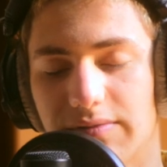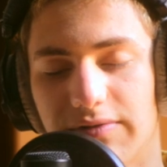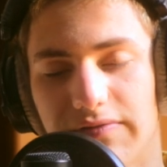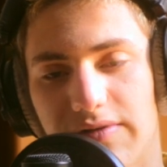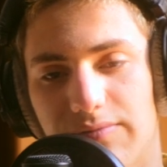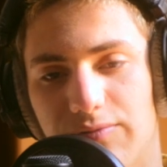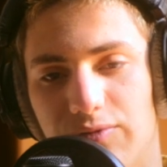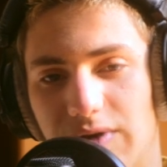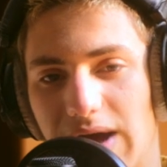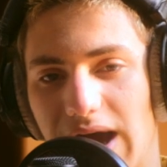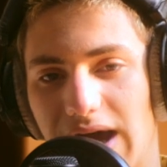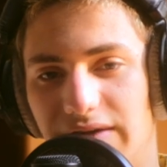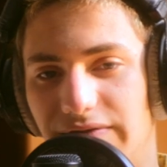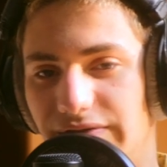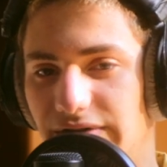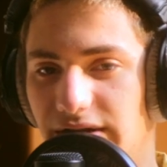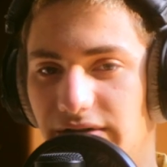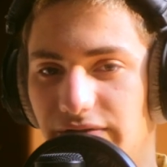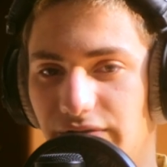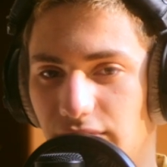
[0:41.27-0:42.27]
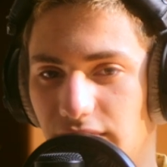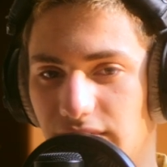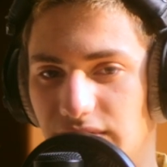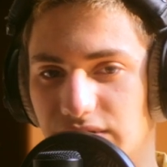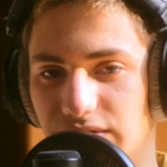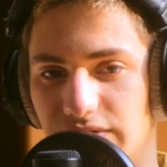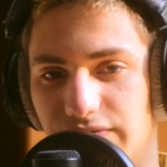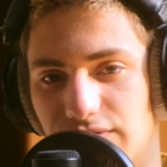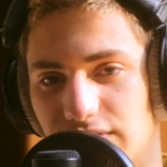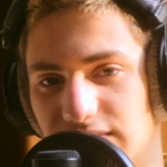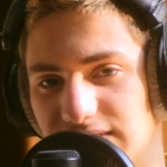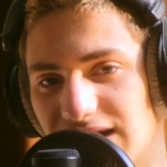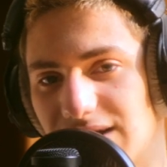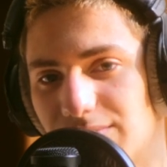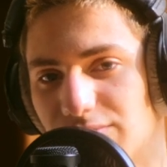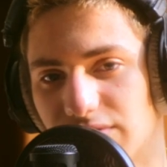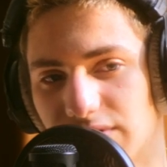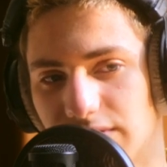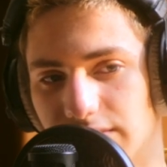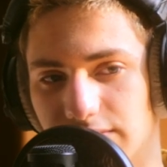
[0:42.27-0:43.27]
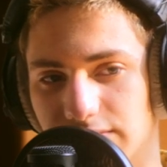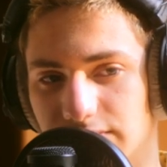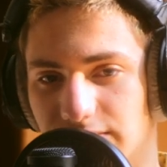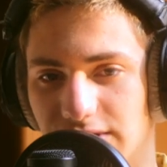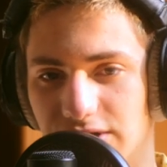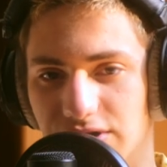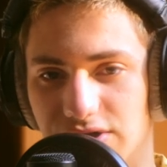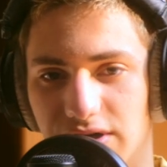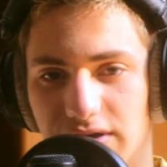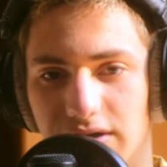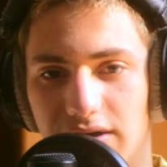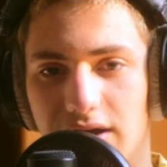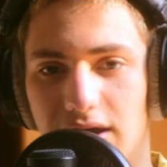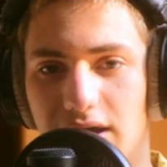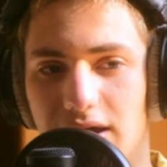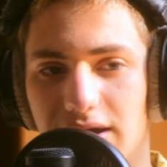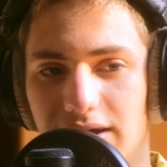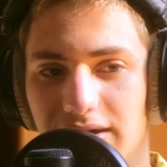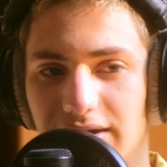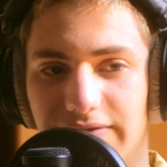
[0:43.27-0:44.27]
Some of them you can't even influence. So for example, your region,